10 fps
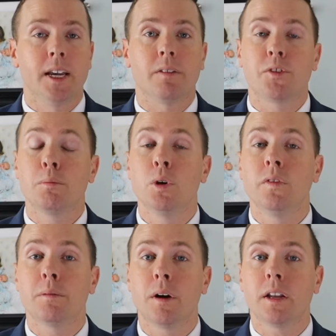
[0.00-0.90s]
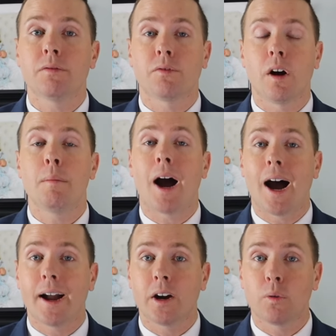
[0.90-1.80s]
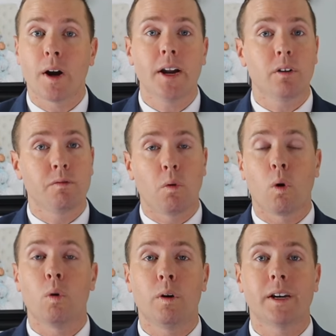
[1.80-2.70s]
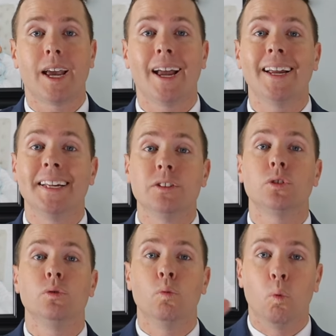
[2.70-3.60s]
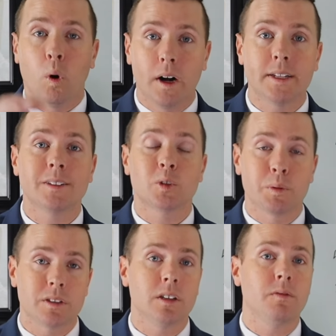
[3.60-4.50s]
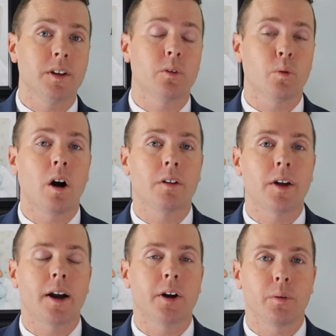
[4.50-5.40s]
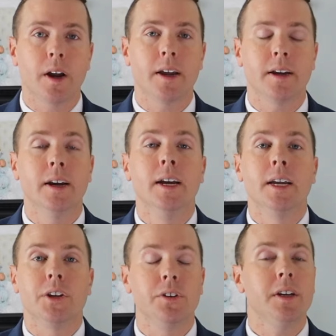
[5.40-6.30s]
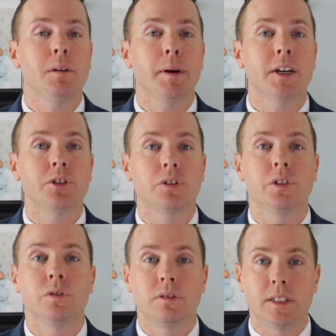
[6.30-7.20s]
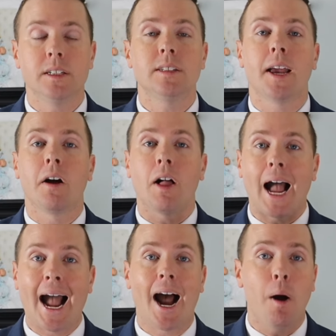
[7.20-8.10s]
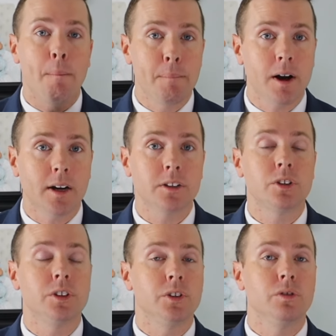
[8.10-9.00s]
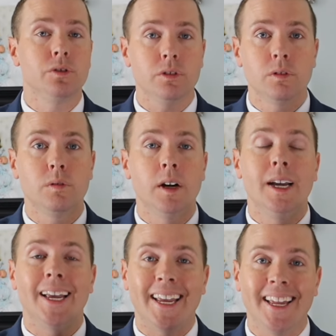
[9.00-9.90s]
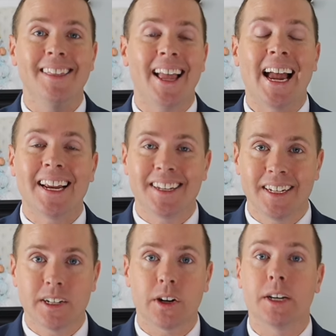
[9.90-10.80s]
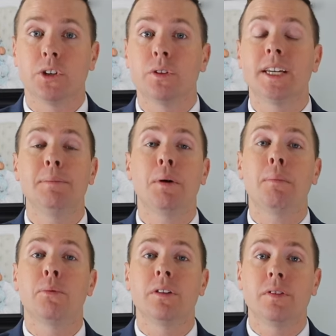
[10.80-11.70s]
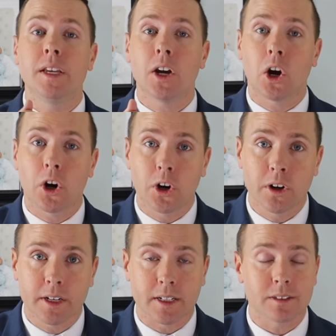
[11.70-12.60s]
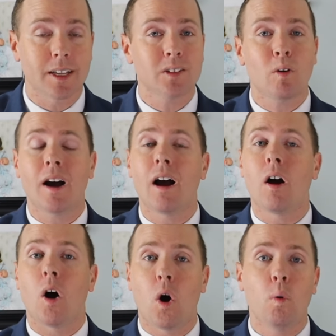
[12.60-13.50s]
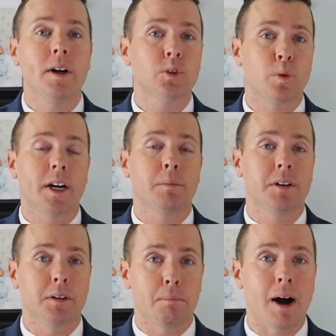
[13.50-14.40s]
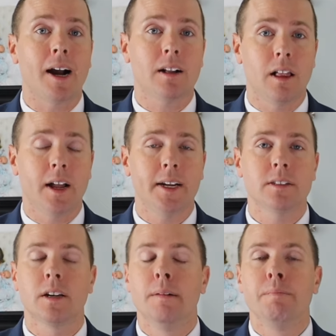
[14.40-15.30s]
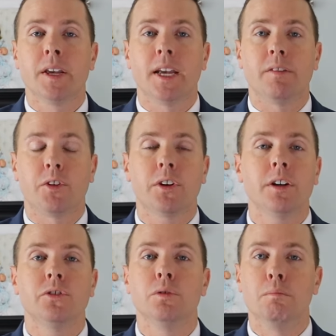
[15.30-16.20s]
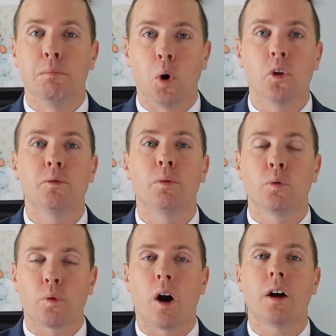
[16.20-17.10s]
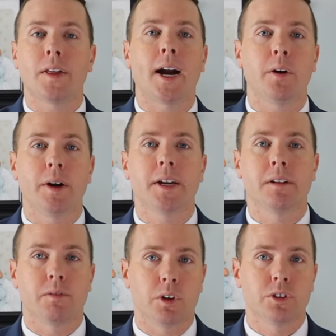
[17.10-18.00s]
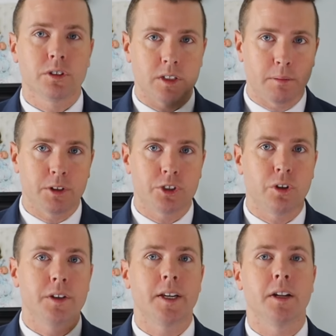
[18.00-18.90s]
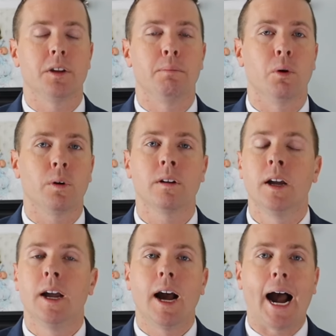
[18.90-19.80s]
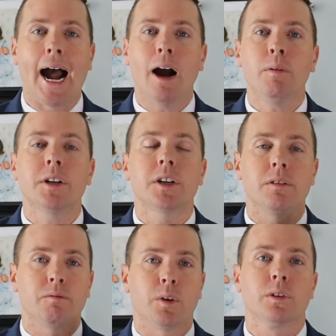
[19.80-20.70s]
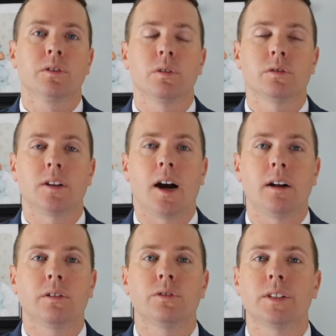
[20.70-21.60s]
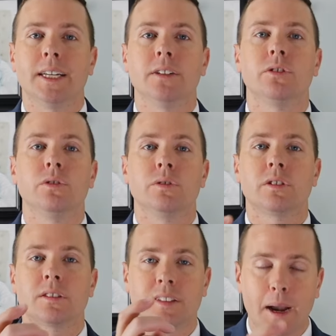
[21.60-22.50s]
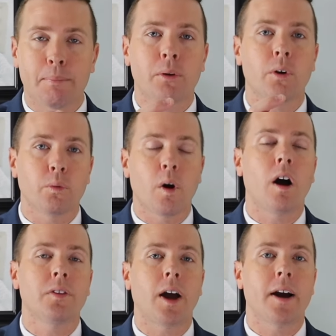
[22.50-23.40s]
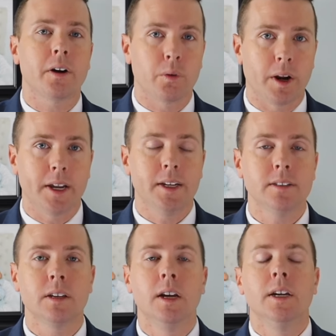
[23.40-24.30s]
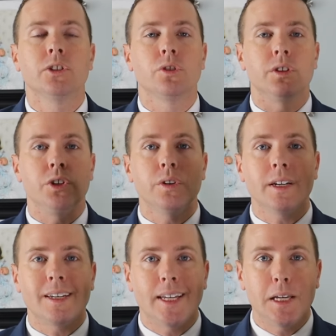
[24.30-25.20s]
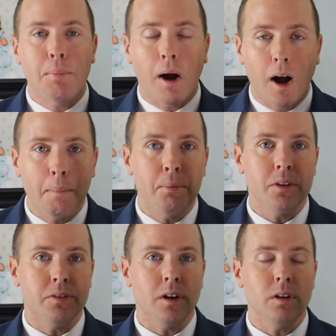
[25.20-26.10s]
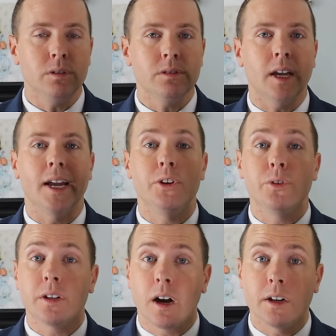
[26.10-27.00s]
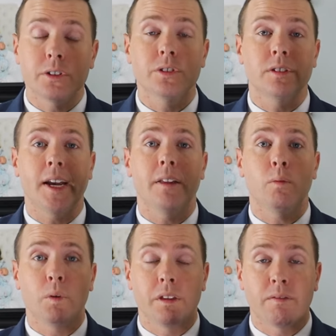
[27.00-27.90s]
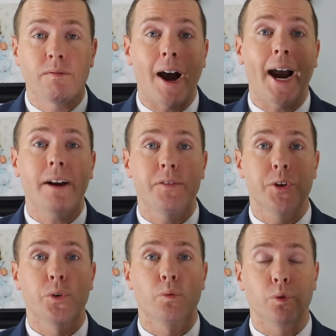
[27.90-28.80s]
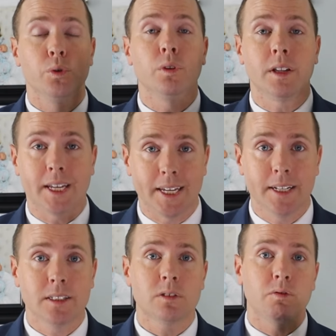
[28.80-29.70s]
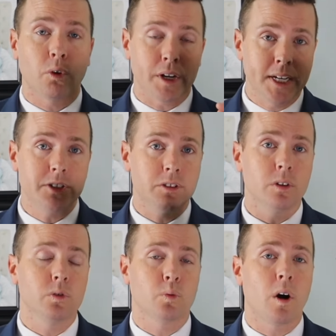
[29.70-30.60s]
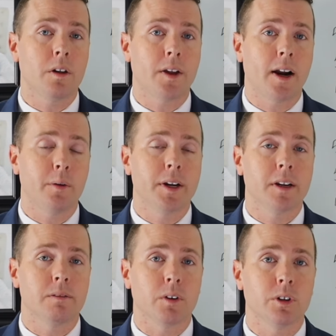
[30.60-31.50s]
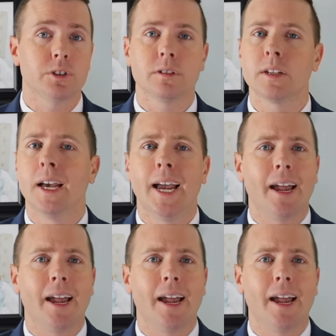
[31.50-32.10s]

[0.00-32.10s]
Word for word: If you're moving money from IRA or 401k into one specific Roth IRA, you need to make sure you detail how much you do in that year and you keep up with the earnings. That's why I always recommend to my clients, if you're going to do multiple Roth IRA conversions, and I'm going to show you that on the board, I would convert those dollars into separate Roth IRAs so that you can keep up with those and you can understand when the five-year rule ends for each of those Roth IRA conversions.